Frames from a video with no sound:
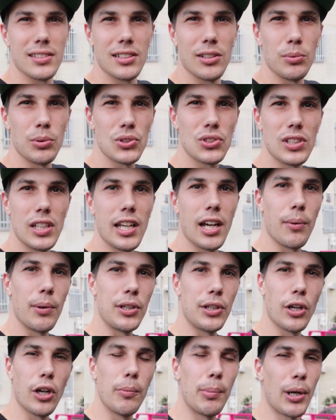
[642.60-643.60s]
on it, we'll see how we
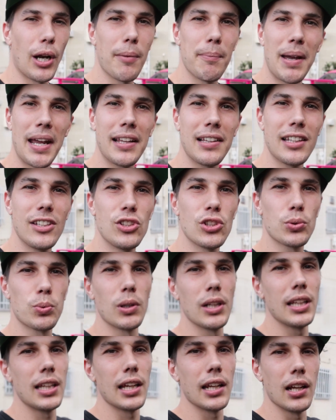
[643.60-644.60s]
go. But I mainly just
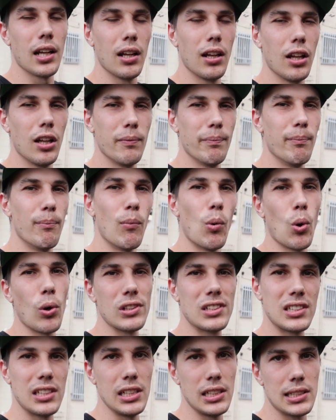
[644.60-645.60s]
want to get
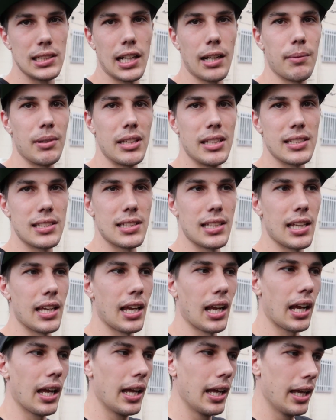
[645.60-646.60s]
more seat time in this
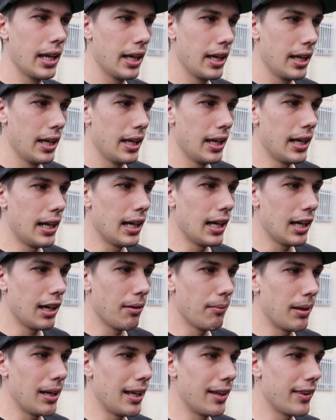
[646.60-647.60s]
thing.
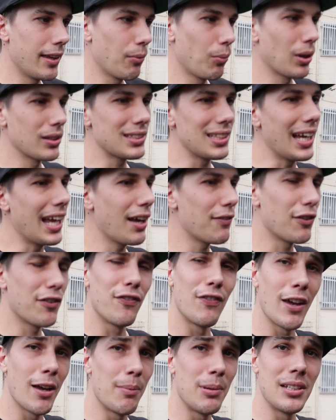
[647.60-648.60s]
And then once I have a
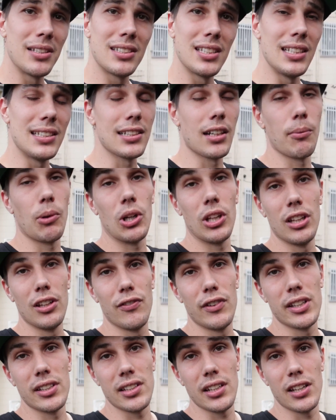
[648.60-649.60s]
fair bit of seat time on
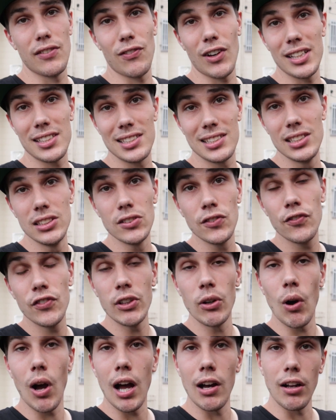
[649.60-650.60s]
it, if I still
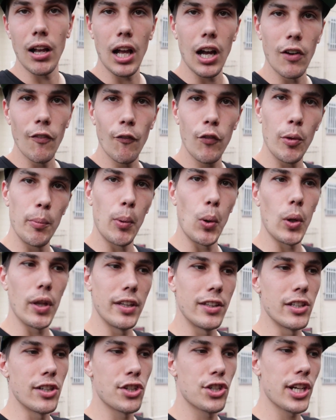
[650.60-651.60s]
feel uncomfortable
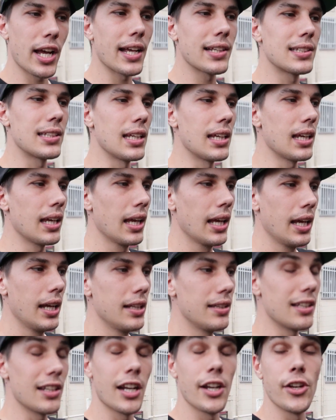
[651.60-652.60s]
in this chassis,
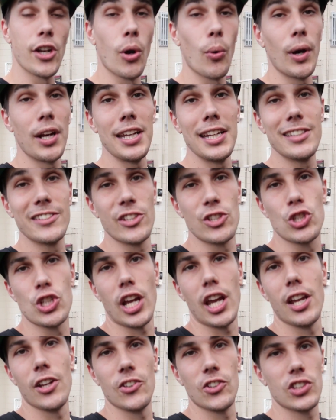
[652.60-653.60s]
then I know I need to
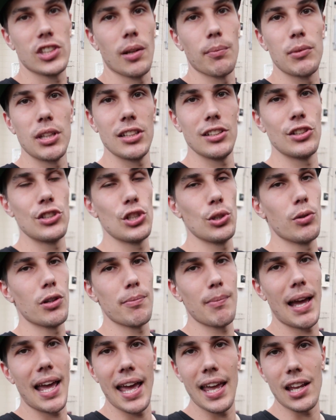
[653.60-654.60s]
change something to do with
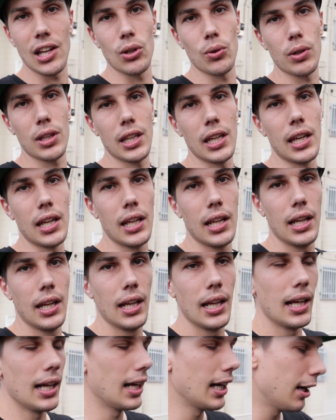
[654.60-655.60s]
my angle kit
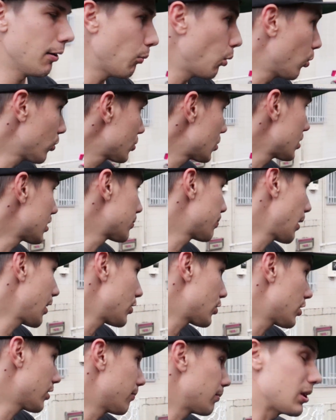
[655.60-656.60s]
or
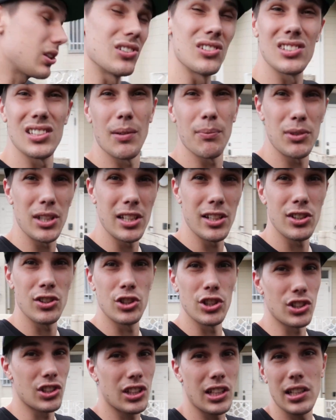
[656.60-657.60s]
suspension, because something
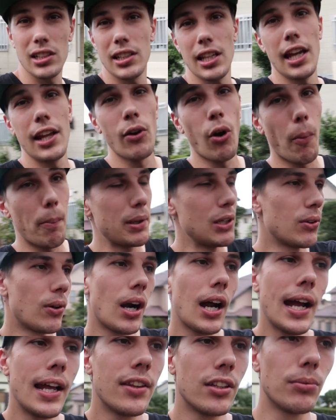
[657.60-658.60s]
just cannot be
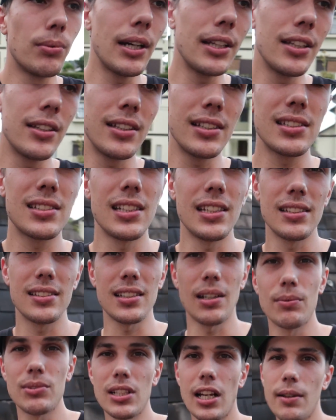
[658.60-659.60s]
right the way that this thing
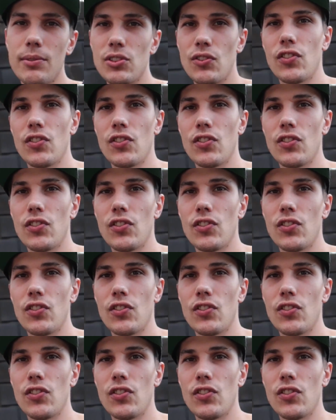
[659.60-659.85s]
sometimes